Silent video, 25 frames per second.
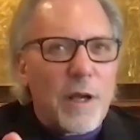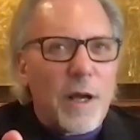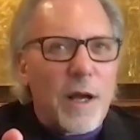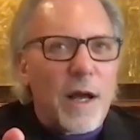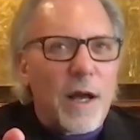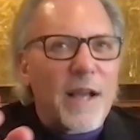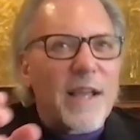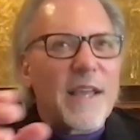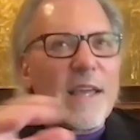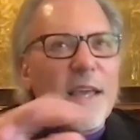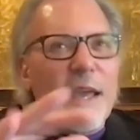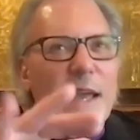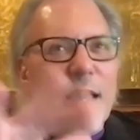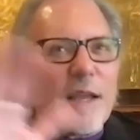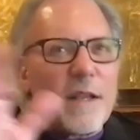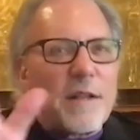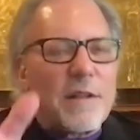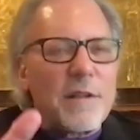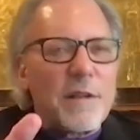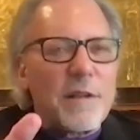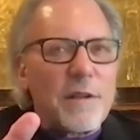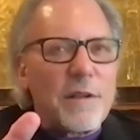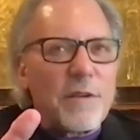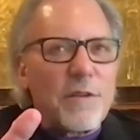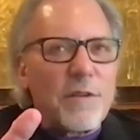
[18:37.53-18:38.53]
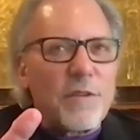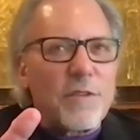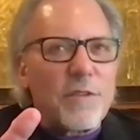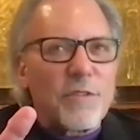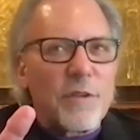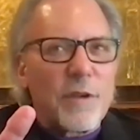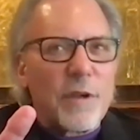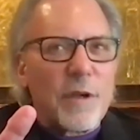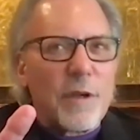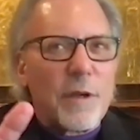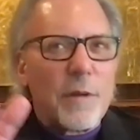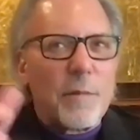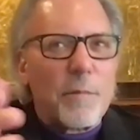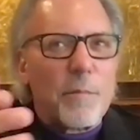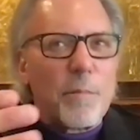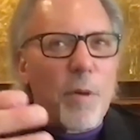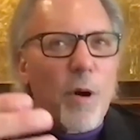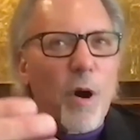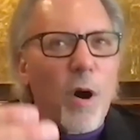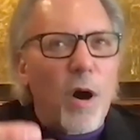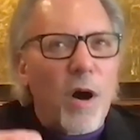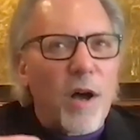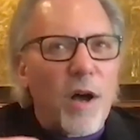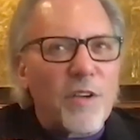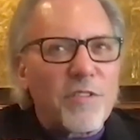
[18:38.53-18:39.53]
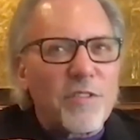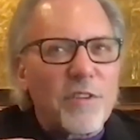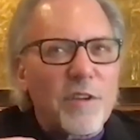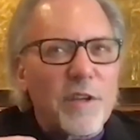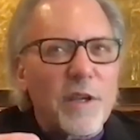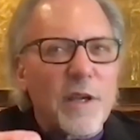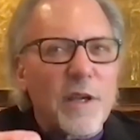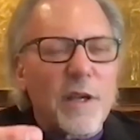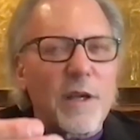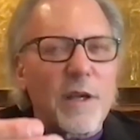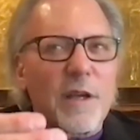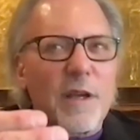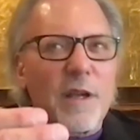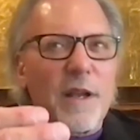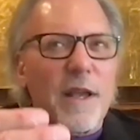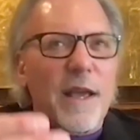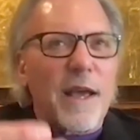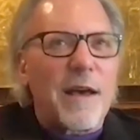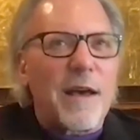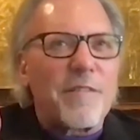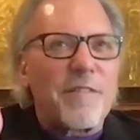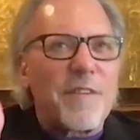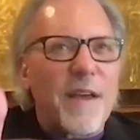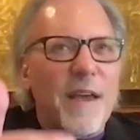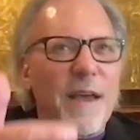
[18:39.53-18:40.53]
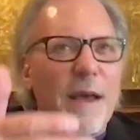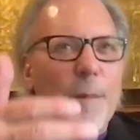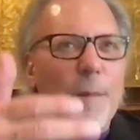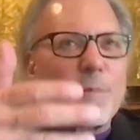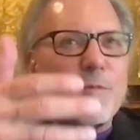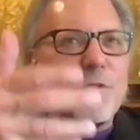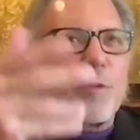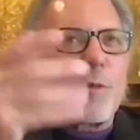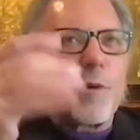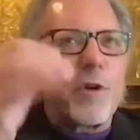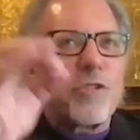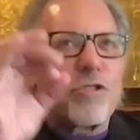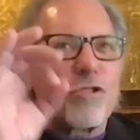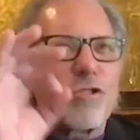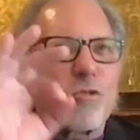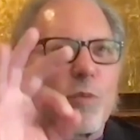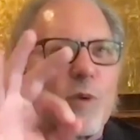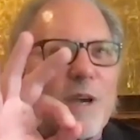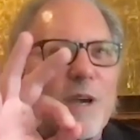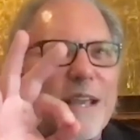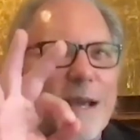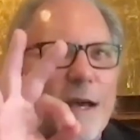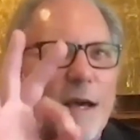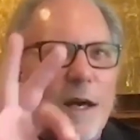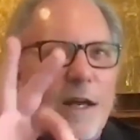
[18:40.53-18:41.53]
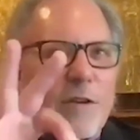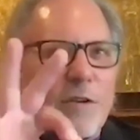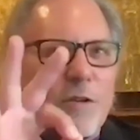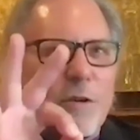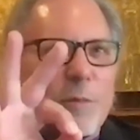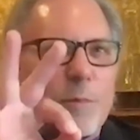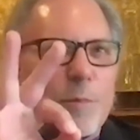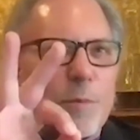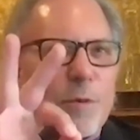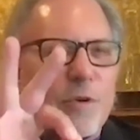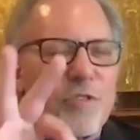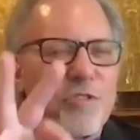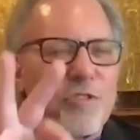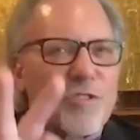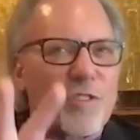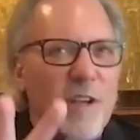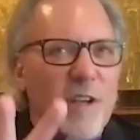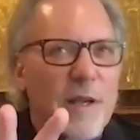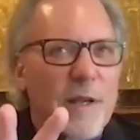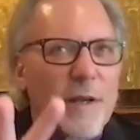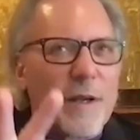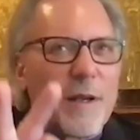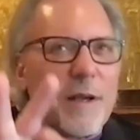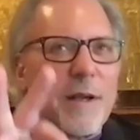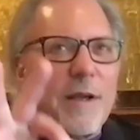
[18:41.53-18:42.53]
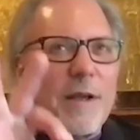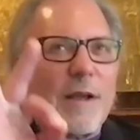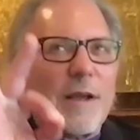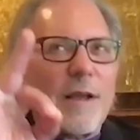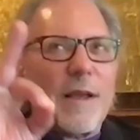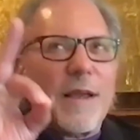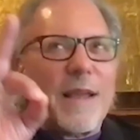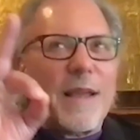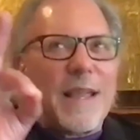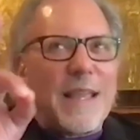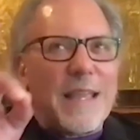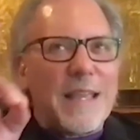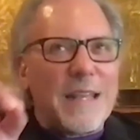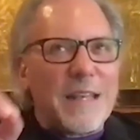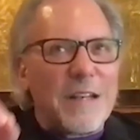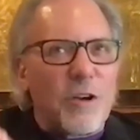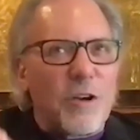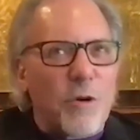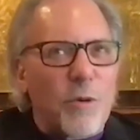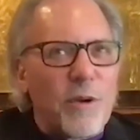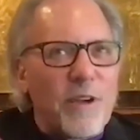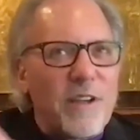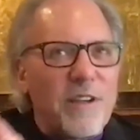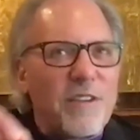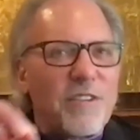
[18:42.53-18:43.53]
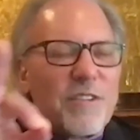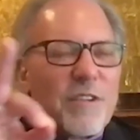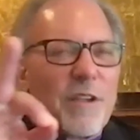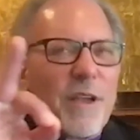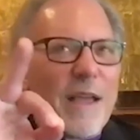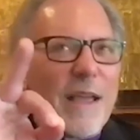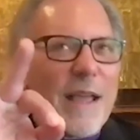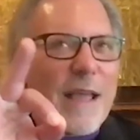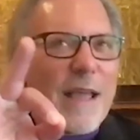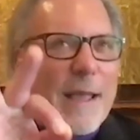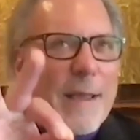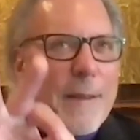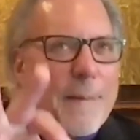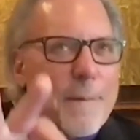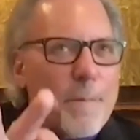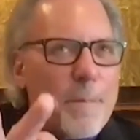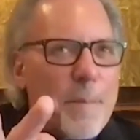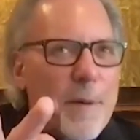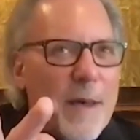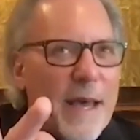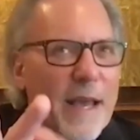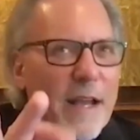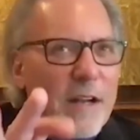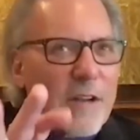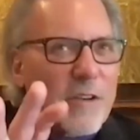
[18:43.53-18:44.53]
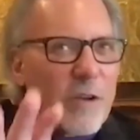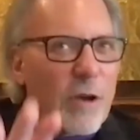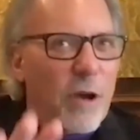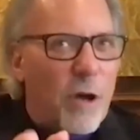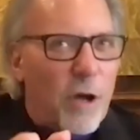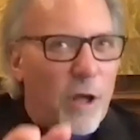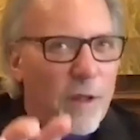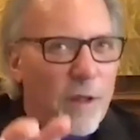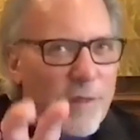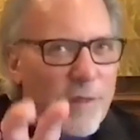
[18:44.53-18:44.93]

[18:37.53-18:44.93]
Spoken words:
a cadence, pausing, can have up to a 300% increased impact on